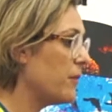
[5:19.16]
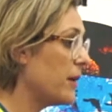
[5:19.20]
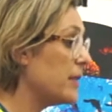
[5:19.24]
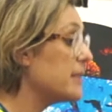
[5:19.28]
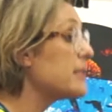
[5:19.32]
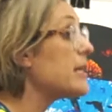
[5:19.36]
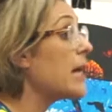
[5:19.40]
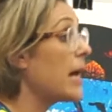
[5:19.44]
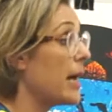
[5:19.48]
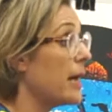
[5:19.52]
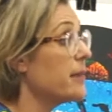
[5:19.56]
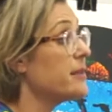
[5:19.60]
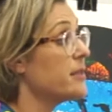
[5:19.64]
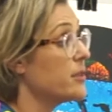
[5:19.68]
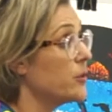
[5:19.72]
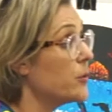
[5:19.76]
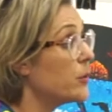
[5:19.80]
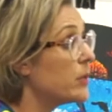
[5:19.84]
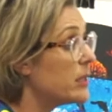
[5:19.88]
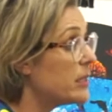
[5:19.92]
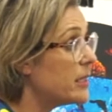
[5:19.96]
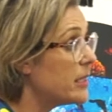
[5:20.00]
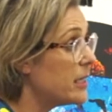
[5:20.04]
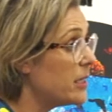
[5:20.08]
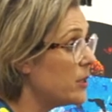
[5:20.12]
the events
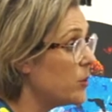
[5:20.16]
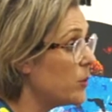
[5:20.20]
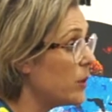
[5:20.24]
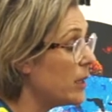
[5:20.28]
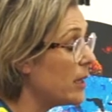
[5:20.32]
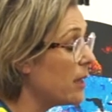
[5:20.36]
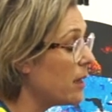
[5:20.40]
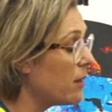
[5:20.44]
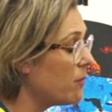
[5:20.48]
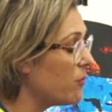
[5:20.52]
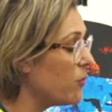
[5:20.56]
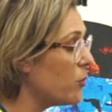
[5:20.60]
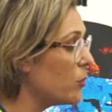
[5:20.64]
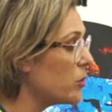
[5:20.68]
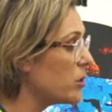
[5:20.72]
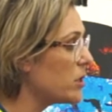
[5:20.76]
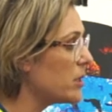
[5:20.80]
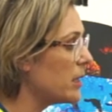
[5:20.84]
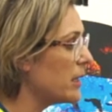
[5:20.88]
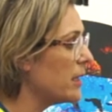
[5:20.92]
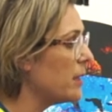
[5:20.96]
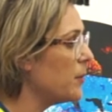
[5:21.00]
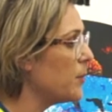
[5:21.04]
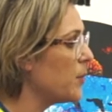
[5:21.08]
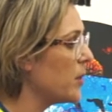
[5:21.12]
are still continuing,
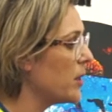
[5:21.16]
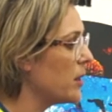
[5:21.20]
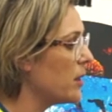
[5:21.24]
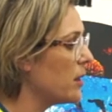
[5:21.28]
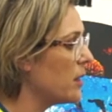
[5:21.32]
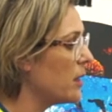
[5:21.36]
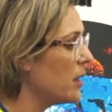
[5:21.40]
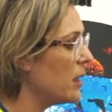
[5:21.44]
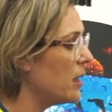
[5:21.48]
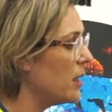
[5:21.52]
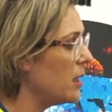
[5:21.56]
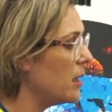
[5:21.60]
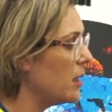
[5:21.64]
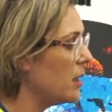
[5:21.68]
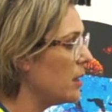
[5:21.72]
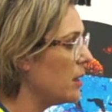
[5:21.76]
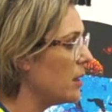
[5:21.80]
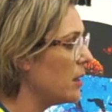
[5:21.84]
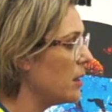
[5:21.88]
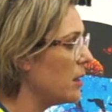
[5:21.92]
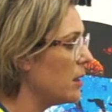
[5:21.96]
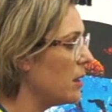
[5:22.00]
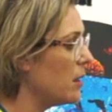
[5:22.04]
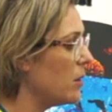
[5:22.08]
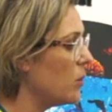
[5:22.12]
unfortunately, but
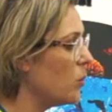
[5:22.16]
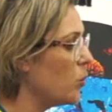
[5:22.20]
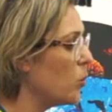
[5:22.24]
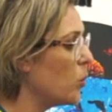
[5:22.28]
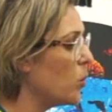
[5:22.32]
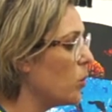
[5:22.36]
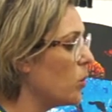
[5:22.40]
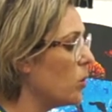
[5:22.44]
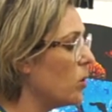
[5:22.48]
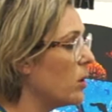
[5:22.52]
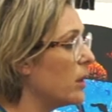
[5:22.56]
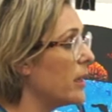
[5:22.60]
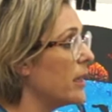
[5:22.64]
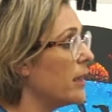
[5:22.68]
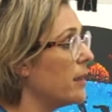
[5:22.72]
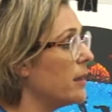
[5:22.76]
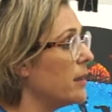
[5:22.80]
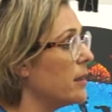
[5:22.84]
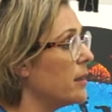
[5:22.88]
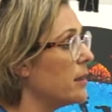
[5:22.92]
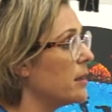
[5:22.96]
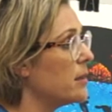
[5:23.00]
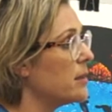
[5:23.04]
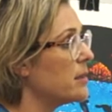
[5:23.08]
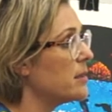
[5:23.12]
the
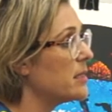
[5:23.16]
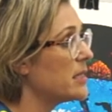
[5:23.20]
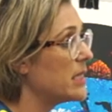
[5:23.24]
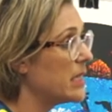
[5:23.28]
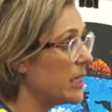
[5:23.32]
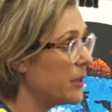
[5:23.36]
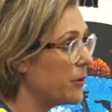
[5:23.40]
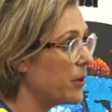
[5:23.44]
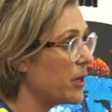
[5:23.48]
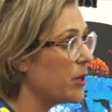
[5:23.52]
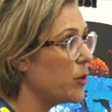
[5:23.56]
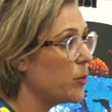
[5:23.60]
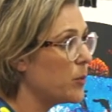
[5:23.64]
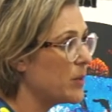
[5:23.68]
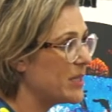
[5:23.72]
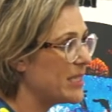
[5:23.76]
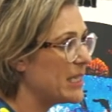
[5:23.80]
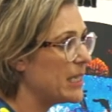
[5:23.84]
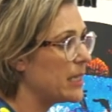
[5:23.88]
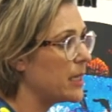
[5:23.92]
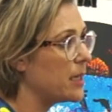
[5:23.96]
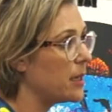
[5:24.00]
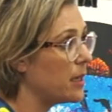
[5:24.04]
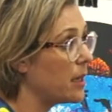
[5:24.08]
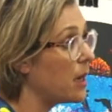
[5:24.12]
war in
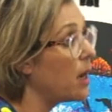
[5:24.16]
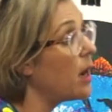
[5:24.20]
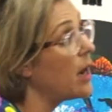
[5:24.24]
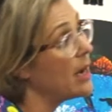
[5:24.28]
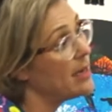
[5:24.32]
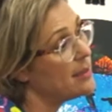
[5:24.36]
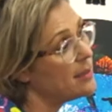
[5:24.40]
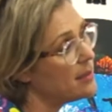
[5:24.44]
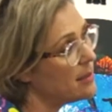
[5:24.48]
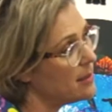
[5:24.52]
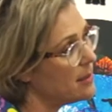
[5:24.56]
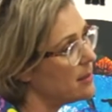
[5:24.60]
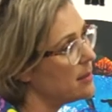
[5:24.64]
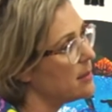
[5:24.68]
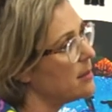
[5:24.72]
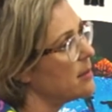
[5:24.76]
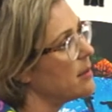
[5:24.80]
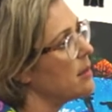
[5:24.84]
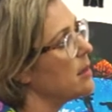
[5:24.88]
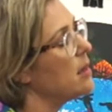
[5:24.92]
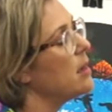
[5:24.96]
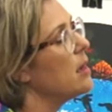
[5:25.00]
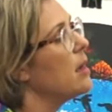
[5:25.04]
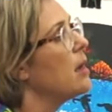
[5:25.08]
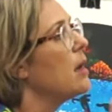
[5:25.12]
Syria, particularly
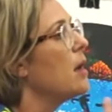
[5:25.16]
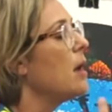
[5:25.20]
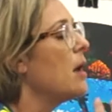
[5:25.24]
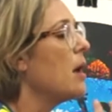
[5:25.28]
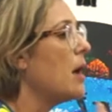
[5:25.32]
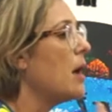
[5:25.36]
ISIS